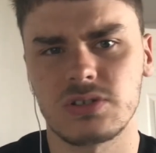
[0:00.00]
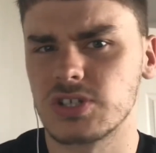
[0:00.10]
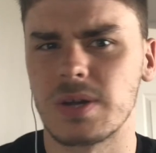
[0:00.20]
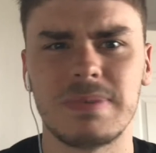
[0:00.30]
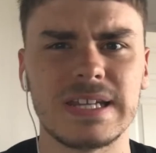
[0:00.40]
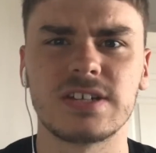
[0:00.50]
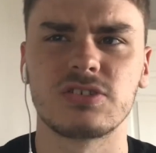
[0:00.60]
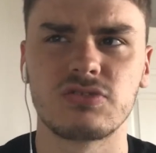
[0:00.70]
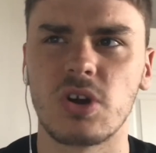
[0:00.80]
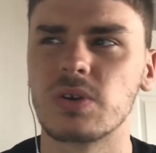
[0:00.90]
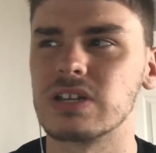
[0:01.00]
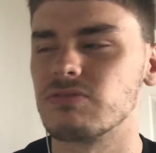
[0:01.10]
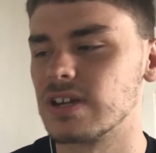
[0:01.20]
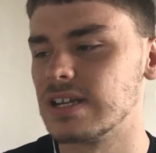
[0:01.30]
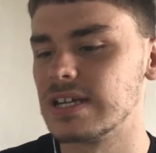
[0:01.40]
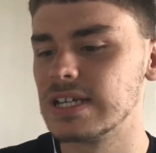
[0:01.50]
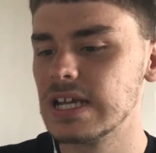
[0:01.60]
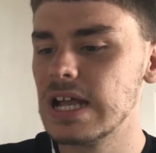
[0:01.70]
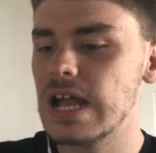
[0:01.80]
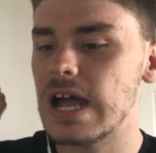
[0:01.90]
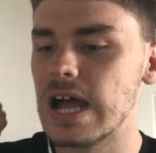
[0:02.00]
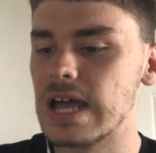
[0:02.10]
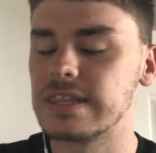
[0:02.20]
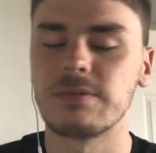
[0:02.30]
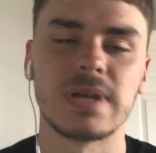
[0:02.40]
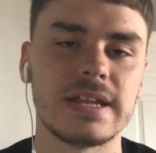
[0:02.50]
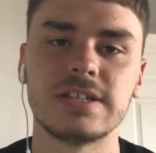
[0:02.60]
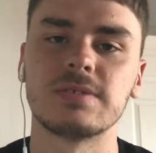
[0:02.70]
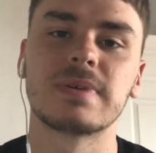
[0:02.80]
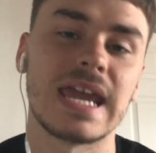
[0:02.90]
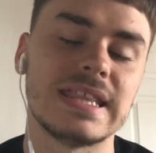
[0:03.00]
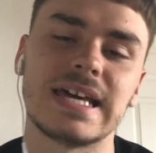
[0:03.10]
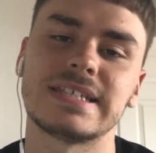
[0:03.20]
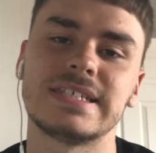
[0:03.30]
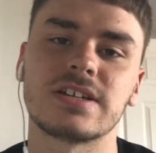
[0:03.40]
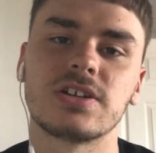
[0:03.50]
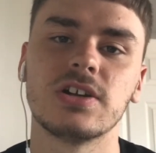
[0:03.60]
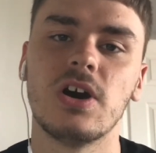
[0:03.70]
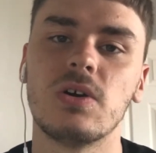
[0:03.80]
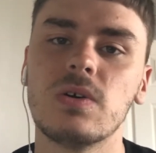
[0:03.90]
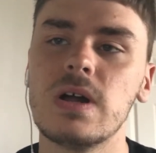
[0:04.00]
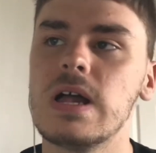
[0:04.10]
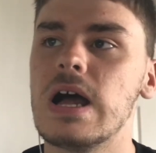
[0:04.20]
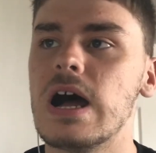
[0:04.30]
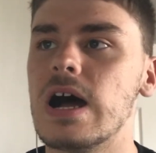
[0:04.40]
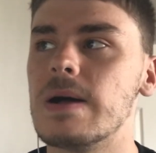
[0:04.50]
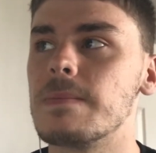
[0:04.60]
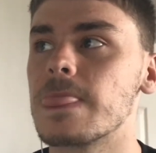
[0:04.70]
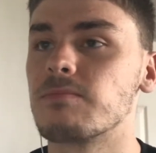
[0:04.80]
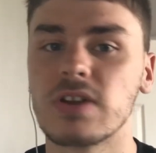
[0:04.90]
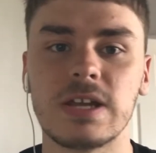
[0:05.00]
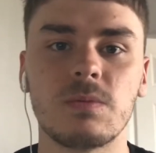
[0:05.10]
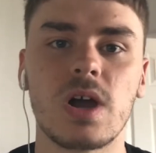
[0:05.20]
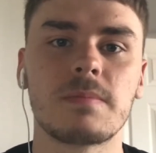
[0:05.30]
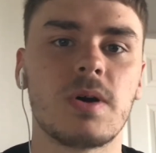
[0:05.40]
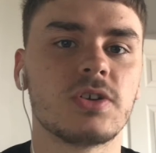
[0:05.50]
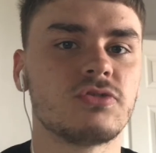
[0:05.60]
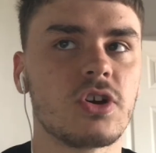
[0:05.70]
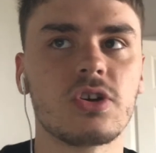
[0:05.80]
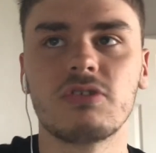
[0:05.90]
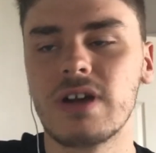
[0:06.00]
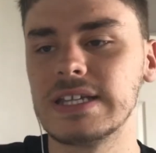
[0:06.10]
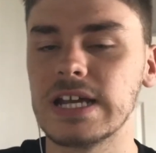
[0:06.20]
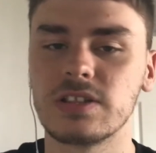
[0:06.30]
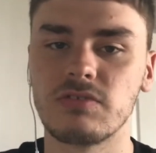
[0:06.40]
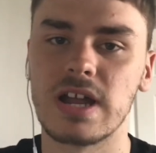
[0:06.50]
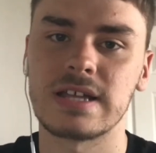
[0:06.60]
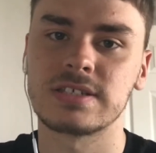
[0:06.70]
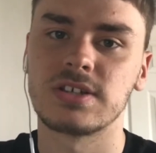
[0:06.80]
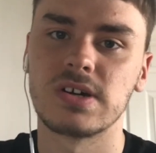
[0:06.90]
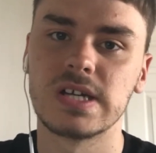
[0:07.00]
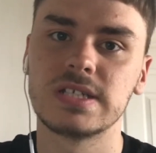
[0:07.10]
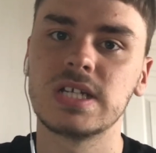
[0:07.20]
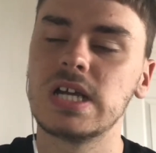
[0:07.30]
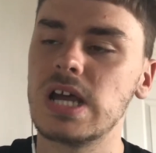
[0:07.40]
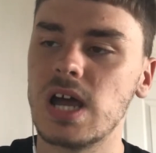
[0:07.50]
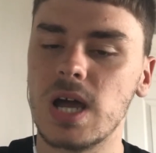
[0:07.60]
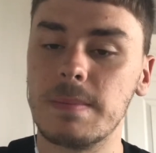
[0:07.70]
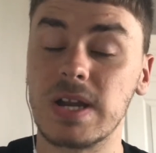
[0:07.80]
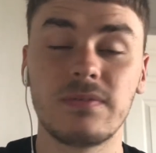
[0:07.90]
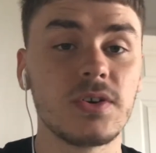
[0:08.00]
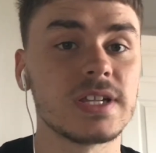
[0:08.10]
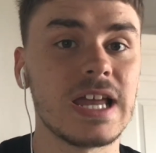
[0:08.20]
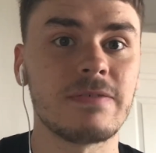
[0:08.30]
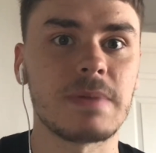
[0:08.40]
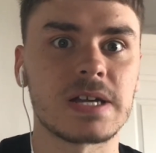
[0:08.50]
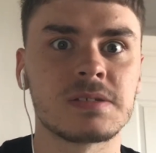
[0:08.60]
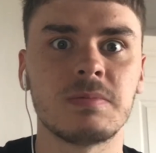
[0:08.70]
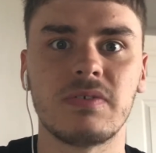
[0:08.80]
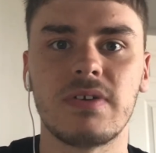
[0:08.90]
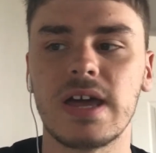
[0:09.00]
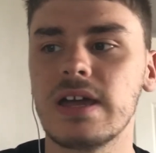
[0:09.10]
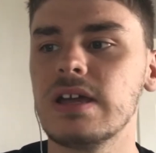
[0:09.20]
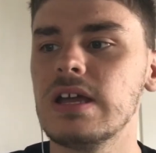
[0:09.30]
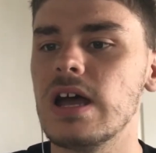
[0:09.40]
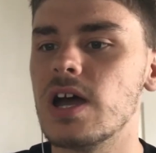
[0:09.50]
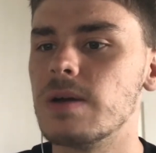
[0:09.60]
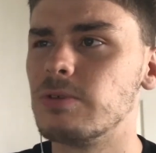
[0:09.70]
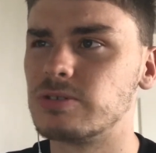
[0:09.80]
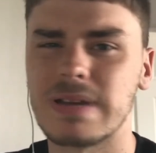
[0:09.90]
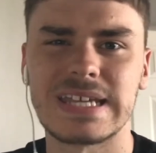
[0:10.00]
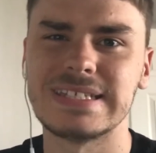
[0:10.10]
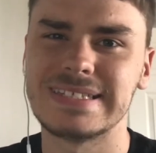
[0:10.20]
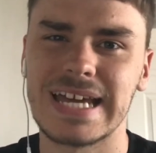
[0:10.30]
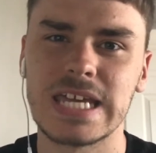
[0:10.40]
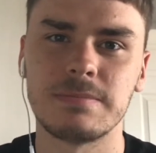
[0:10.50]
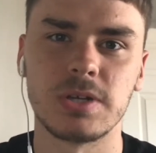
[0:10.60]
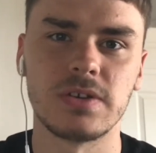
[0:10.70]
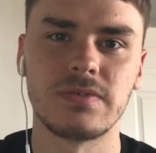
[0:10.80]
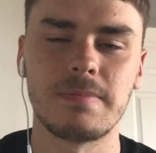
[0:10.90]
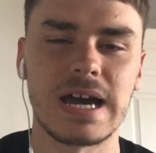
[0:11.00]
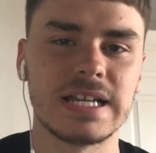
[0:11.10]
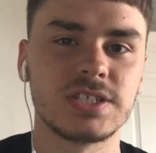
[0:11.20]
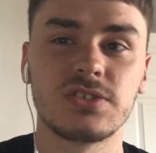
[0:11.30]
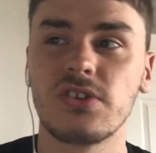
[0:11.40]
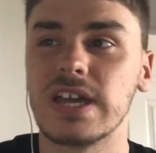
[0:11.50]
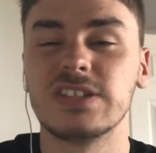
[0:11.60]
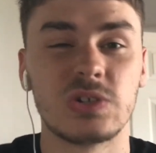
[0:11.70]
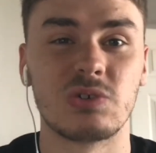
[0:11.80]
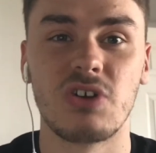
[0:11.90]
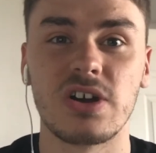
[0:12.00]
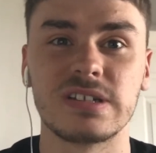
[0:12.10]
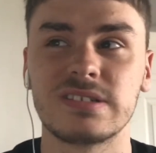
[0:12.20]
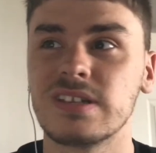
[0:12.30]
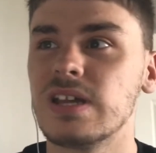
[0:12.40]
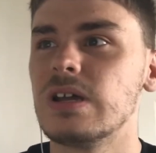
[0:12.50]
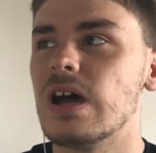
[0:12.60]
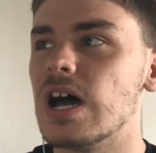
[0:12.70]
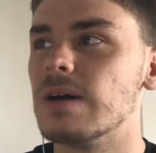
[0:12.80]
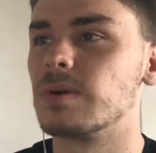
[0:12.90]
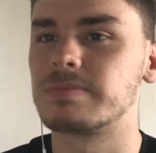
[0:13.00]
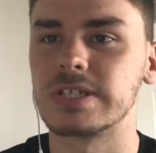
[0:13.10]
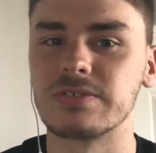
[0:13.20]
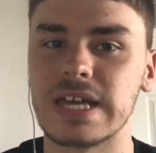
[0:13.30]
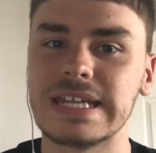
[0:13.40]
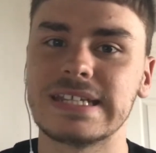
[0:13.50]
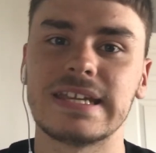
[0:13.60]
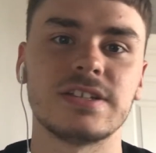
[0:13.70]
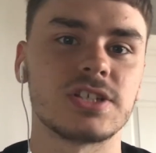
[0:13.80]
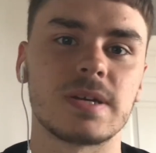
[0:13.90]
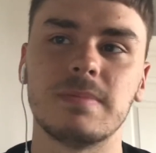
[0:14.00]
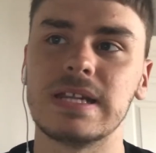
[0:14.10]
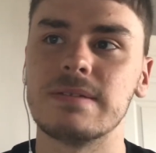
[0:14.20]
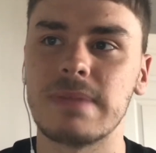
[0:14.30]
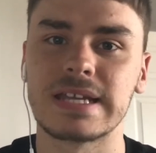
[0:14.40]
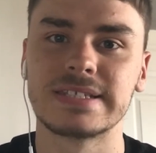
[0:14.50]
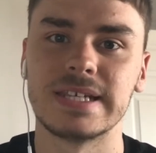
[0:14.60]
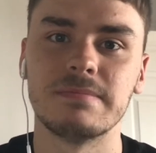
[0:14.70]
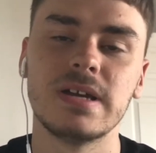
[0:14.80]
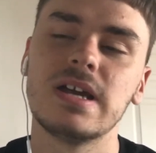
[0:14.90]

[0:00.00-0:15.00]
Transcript: completely controlled it, really. And then we ended up getting that second goal. Brilliant work by Traoré down the right hand side, and I thought the left back, to be fair, who was making his debut for Palace, I thought he'd done all right up till then, and then he just completely megs him,